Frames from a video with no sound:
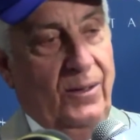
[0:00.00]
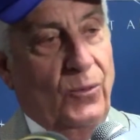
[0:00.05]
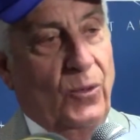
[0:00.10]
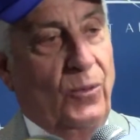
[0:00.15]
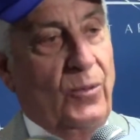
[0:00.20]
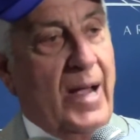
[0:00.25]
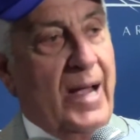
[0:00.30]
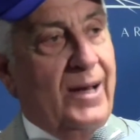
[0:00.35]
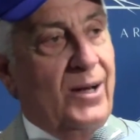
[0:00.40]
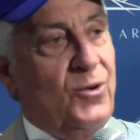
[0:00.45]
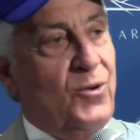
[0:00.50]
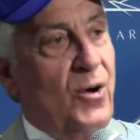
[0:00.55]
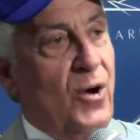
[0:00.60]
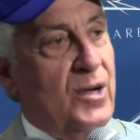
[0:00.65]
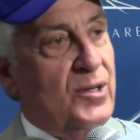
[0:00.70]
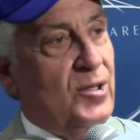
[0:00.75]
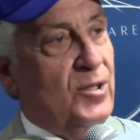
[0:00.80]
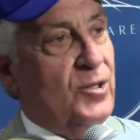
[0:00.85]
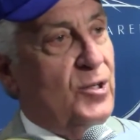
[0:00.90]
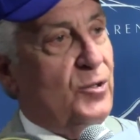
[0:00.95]
we're right
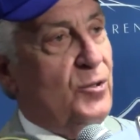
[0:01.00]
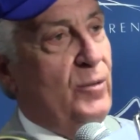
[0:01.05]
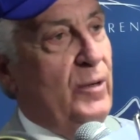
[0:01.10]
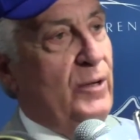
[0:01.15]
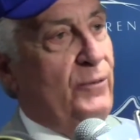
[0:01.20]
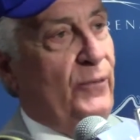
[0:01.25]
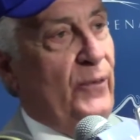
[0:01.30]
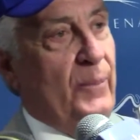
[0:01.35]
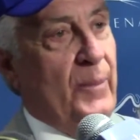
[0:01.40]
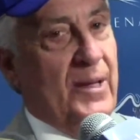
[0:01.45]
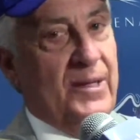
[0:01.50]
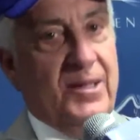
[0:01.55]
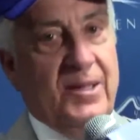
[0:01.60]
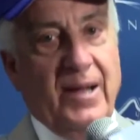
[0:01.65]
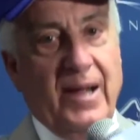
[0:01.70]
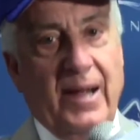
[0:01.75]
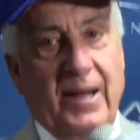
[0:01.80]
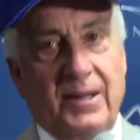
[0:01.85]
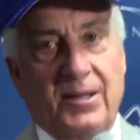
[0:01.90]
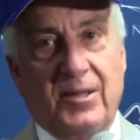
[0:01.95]
across the street from the
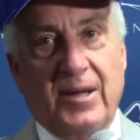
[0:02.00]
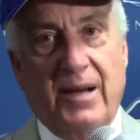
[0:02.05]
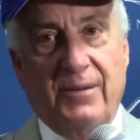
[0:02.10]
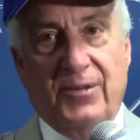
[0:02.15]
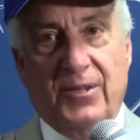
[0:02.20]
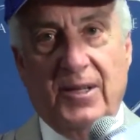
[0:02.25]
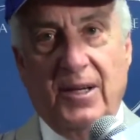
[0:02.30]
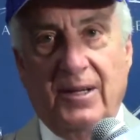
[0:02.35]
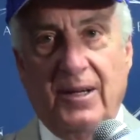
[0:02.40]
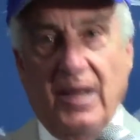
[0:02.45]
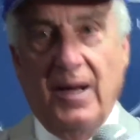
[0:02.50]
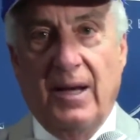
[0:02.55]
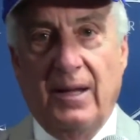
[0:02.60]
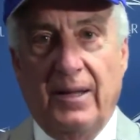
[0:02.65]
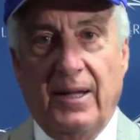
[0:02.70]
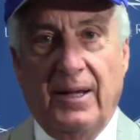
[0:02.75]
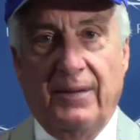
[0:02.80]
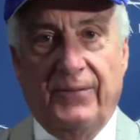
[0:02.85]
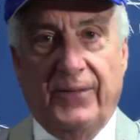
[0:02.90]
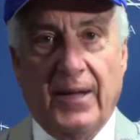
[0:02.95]
Saints. I've seen
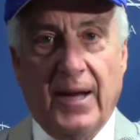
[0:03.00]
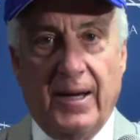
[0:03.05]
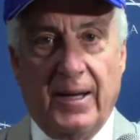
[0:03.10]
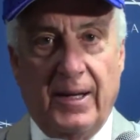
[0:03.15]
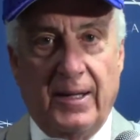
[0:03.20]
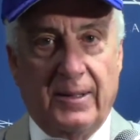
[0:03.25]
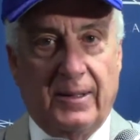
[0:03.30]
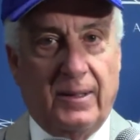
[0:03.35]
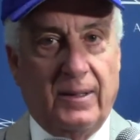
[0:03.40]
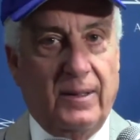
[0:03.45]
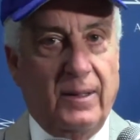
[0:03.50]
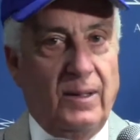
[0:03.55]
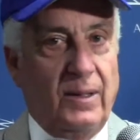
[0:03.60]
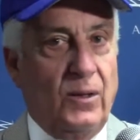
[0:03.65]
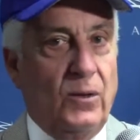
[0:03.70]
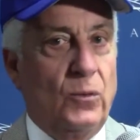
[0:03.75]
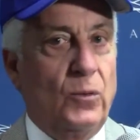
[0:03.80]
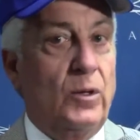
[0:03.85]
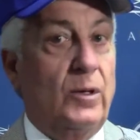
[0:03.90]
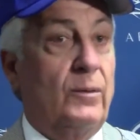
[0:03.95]
how they've done it.
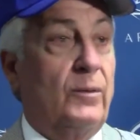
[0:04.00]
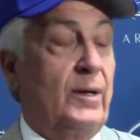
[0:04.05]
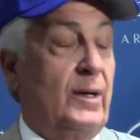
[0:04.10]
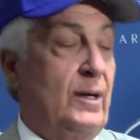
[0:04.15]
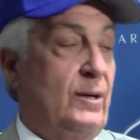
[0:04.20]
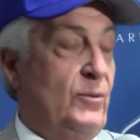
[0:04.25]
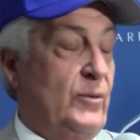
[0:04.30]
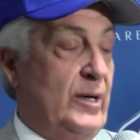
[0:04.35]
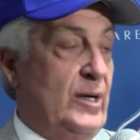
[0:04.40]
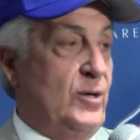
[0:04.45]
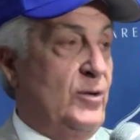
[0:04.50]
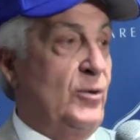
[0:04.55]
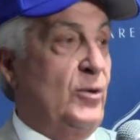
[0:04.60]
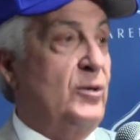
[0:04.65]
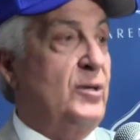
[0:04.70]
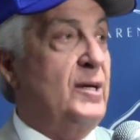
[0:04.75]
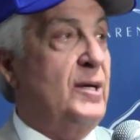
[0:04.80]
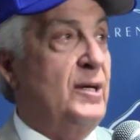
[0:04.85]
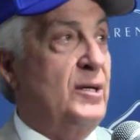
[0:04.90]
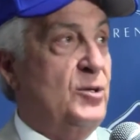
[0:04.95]
We're going to
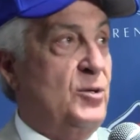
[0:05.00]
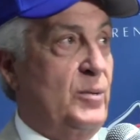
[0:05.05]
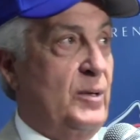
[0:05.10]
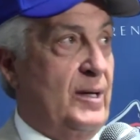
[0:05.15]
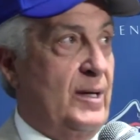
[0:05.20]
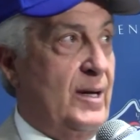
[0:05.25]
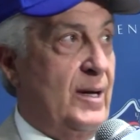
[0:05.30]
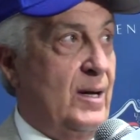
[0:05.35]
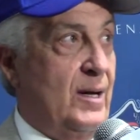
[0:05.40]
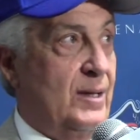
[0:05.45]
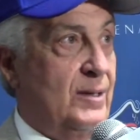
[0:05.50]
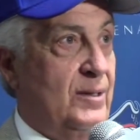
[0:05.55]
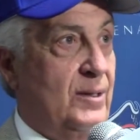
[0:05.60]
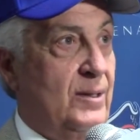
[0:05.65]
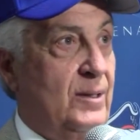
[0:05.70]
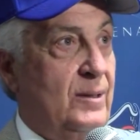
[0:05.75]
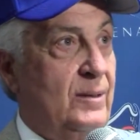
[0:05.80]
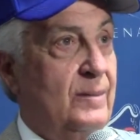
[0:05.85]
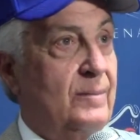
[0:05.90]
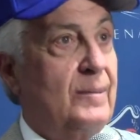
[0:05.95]
recruit kids with
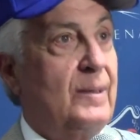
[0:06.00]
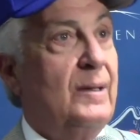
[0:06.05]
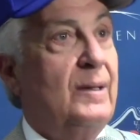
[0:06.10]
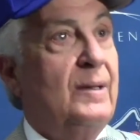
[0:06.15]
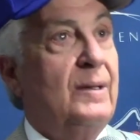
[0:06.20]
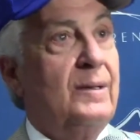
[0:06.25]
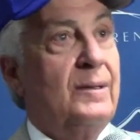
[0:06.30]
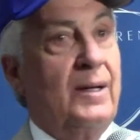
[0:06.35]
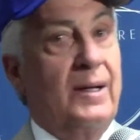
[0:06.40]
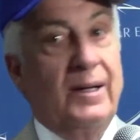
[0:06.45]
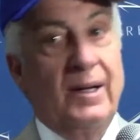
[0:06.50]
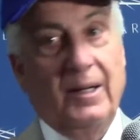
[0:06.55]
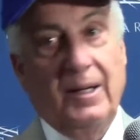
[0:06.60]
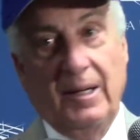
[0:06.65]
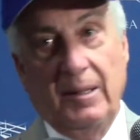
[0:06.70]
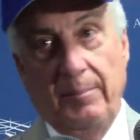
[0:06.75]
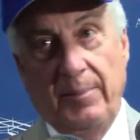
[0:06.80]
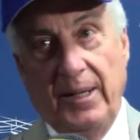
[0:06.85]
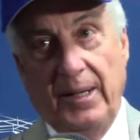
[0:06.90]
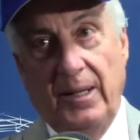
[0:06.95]
character that are
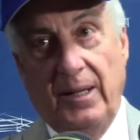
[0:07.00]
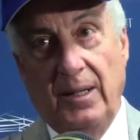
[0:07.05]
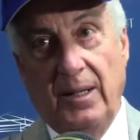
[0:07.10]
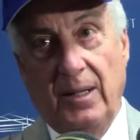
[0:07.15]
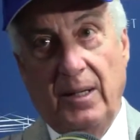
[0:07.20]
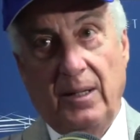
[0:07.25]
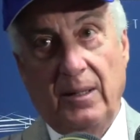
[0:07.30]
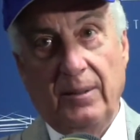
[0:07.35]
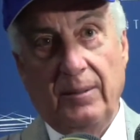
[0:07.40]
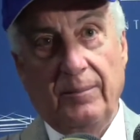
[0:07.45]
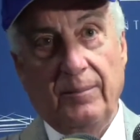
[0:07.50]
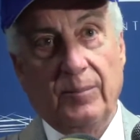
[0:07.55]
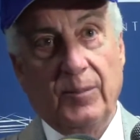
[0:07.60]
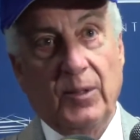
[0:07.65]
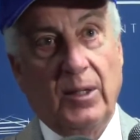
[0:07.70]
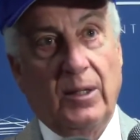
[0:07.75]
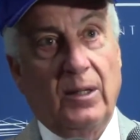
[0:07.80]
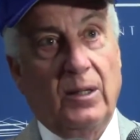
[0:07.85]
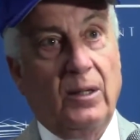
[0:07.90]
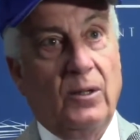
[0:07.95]
going to be here,
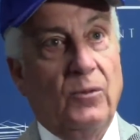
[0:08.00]
that are